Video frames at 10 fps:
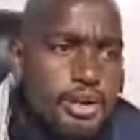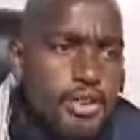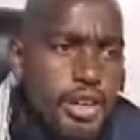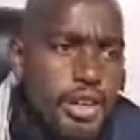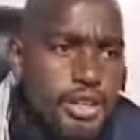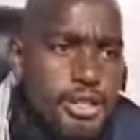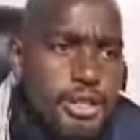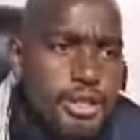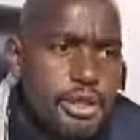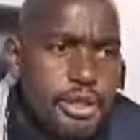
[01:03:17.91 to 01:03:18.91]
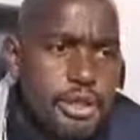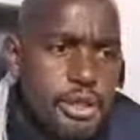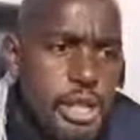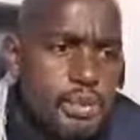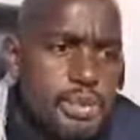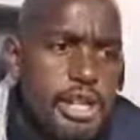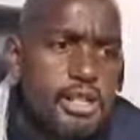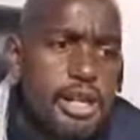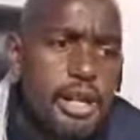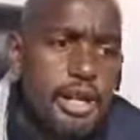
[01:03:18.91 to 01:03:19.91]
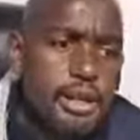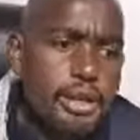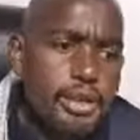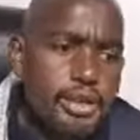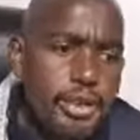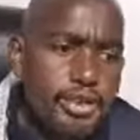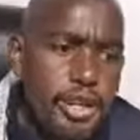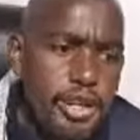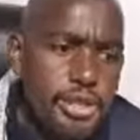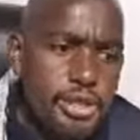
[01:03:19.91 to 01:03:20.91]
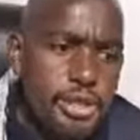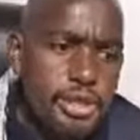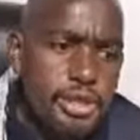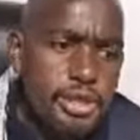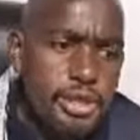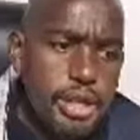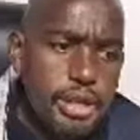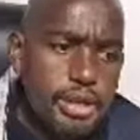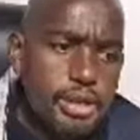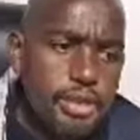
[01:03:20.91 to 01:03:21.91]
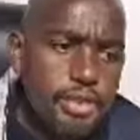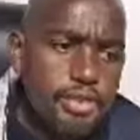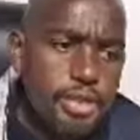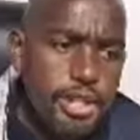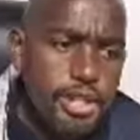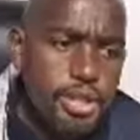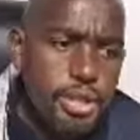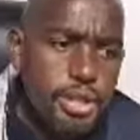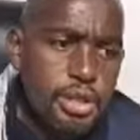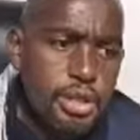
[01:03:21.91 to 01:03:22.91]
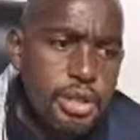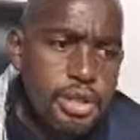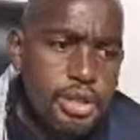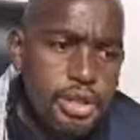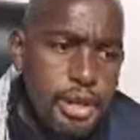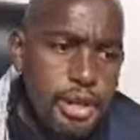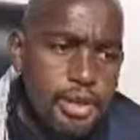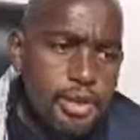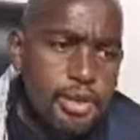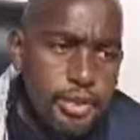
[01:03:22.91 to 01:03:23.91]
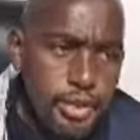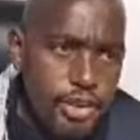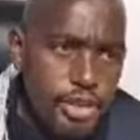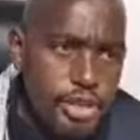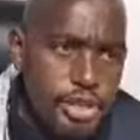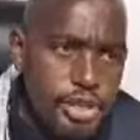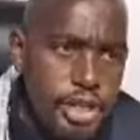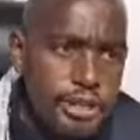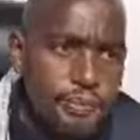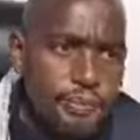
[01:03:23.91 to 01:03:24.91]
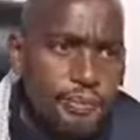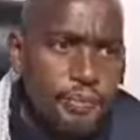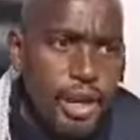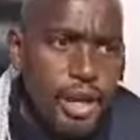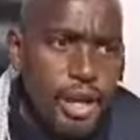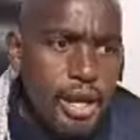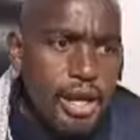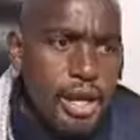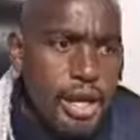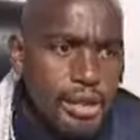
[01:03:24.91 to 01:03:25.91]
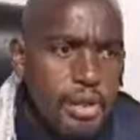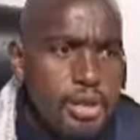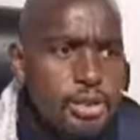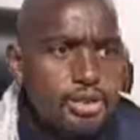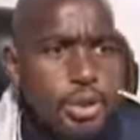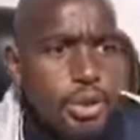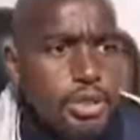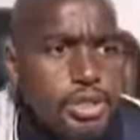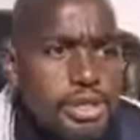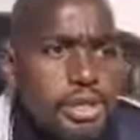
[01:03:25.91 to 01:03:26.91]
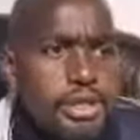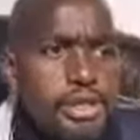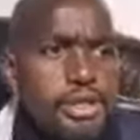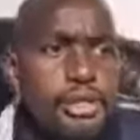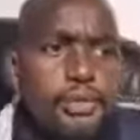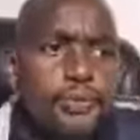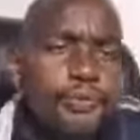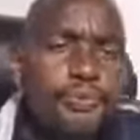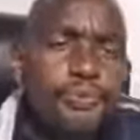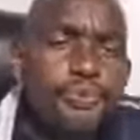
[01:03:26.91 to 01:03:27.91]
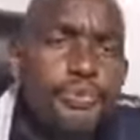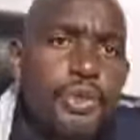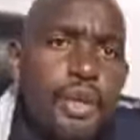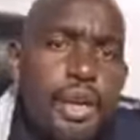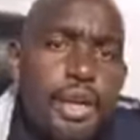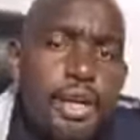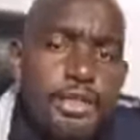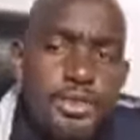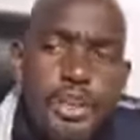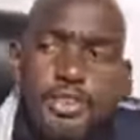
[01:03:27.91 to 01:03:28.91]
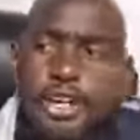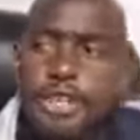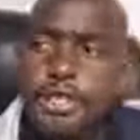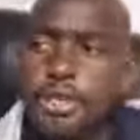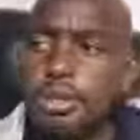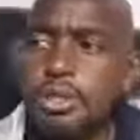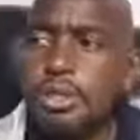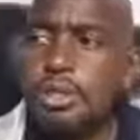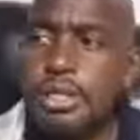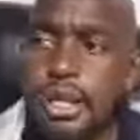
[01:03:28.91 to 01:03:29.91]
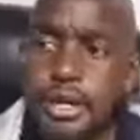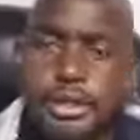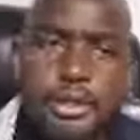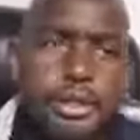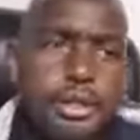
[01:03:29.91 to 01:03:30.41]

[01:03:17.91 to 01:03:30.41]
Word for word: Revelation chapter 10. Revelation 10. Revelation 10. Revelation 10. The word of the Lord says in Revelation 10.